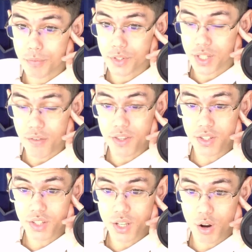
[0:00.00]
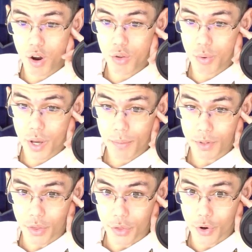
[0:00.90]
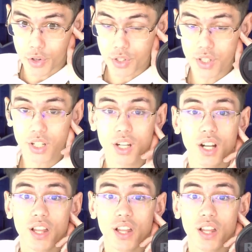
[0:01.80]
seventh seed all the way up to third seed,